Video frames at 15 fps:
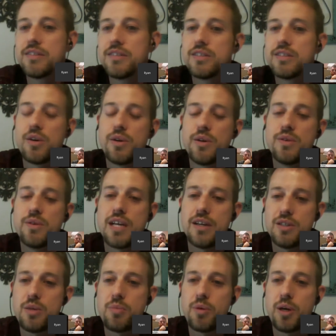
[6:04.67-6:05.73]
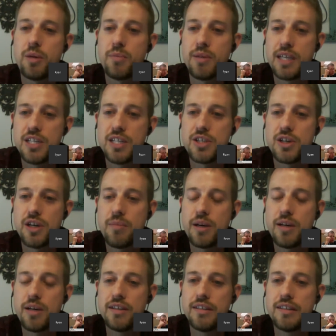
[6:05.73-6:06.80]
So he was out. It was a pretty big injury,
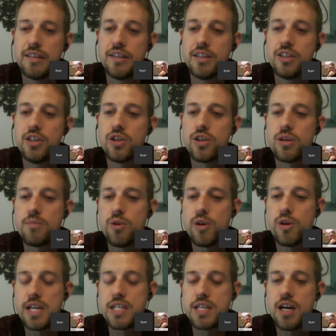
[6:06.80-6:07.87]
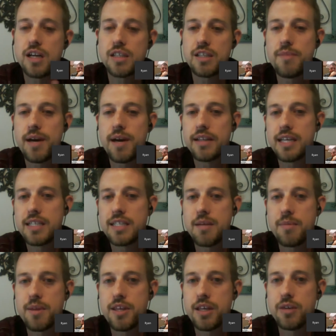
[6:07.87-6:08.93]
but the more I talked about that type
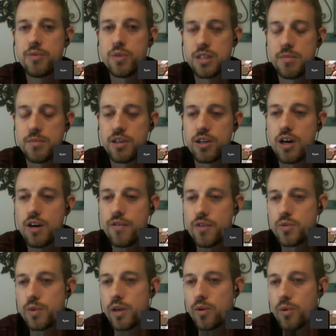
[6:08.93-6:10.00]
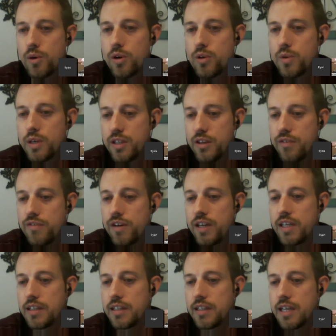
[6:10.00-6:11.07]
of thing with some of the golfers we work with, you find
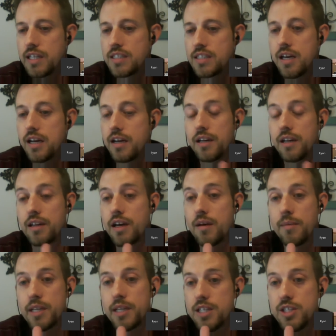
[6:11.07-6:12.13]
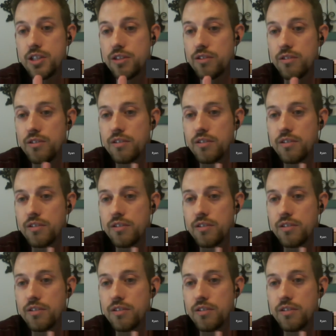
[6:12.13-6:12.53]
out that that's not an uncommon issue.